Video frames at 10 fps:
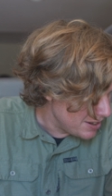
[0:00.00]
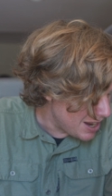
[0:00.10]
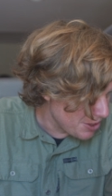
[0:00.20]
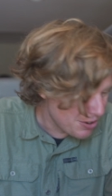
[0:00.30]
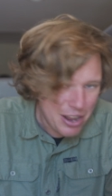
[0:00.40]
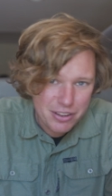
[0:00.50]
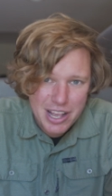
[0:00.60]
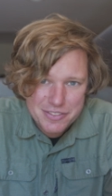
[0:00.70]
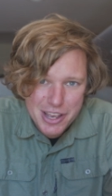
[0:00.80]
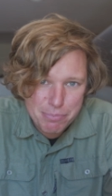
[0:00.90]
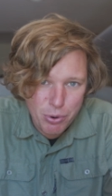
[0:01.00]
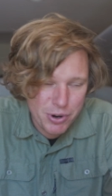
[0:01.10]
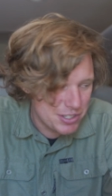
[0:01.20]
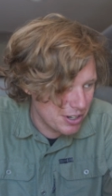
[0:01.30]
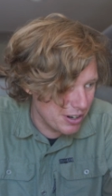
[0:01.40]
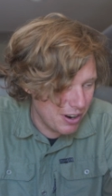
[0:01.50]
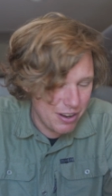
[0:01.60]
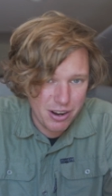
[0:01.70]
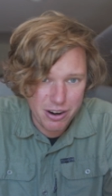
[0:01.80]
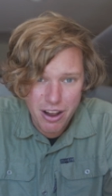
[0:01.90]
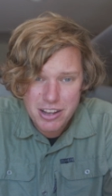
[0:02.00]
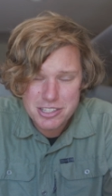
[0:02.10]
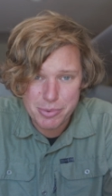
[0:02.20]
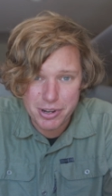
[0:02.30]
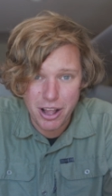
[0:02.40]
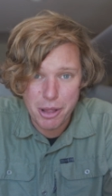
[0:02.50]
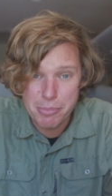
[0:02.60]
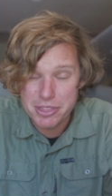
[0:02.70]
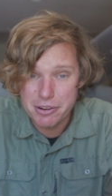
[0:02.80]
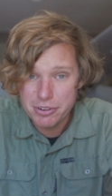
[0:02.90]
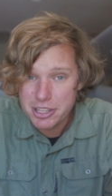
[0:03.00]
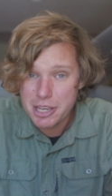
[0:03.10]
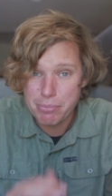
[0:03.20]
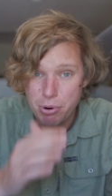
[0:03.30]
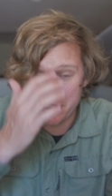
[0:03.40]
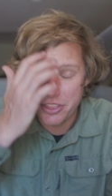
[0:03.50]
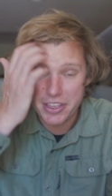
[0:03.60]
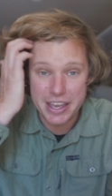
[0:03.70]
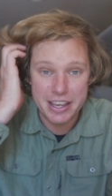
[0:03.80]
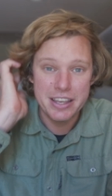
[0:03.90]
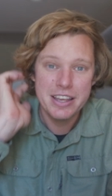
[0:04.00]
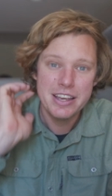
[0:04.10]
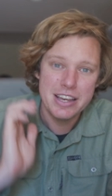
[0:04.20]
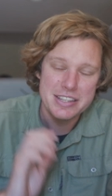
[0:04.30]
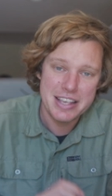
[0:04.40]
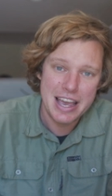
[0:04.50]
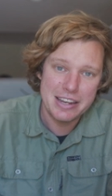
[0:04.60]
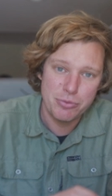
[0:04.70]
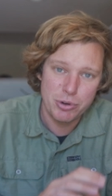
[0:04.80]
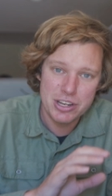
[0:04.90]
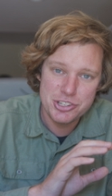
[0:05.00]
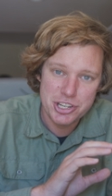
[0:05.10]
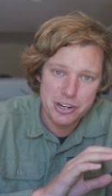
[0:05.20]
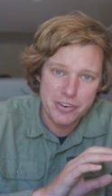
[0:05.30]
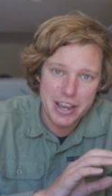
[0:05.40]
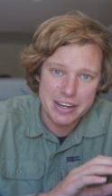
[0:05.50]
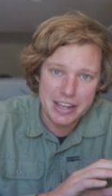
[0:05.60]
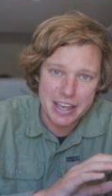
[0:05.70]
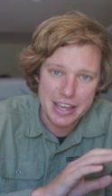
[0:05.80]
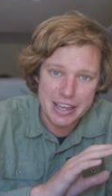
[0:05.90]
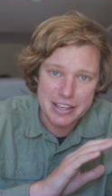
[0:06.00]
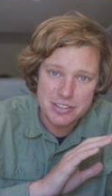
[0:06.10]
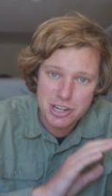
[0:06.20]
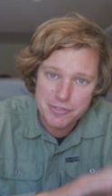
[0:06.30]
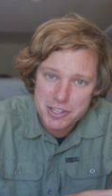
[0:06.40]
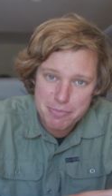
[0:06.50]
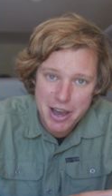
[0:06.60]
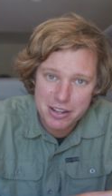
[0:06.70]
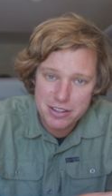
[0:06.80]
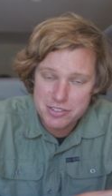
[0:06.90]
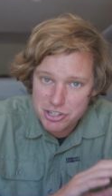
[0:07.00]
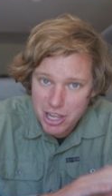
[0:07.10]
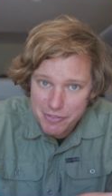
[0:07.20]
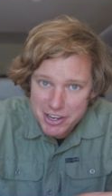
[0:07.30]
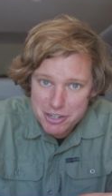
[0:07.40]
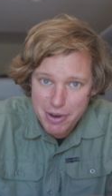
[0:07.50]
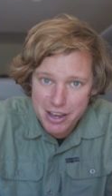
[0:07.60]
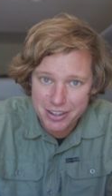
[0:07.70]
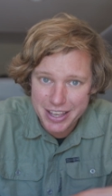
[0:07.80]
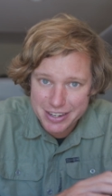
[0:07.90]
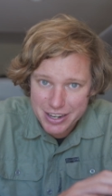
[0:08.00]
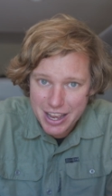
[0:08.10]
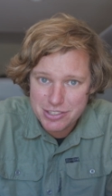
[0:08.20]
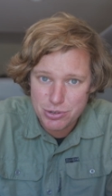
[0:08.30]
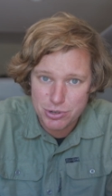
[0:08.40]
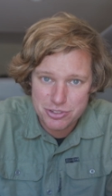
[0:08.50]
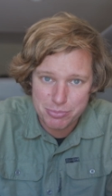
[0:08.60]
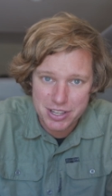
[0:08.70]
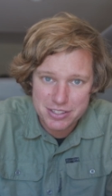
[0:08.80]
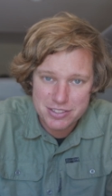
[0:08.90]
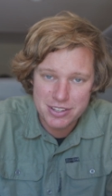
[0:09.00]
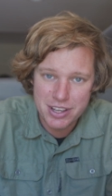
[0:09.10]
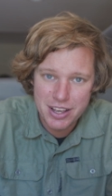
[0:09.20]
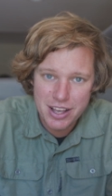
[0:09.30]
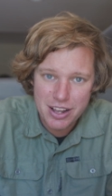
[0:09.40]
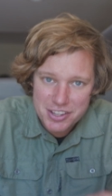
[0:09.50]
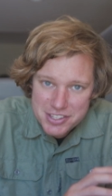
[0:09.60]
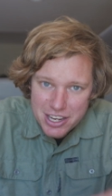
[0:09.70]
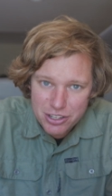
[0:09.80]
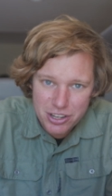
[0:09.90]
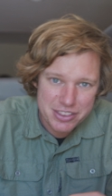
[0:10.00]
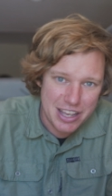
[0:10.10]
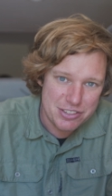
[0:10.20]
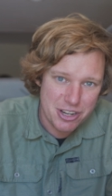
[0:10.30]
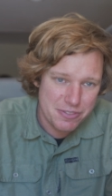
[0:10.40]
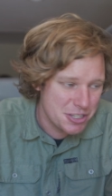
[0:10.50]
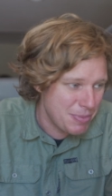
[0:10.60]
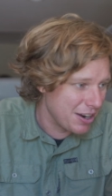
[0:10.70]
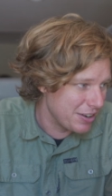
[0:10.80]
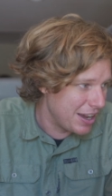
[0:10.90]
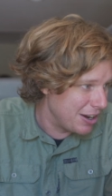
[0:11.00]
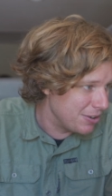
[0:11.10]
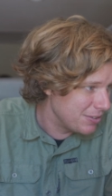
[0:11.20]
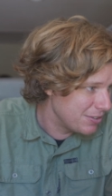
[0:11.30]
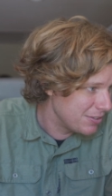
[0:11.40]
Now the ground classified points are, are awesome and all, but the really important thing is that we're going to generate a surface model, digital elevation model, and contours from this. Let's take a look at that surface model now.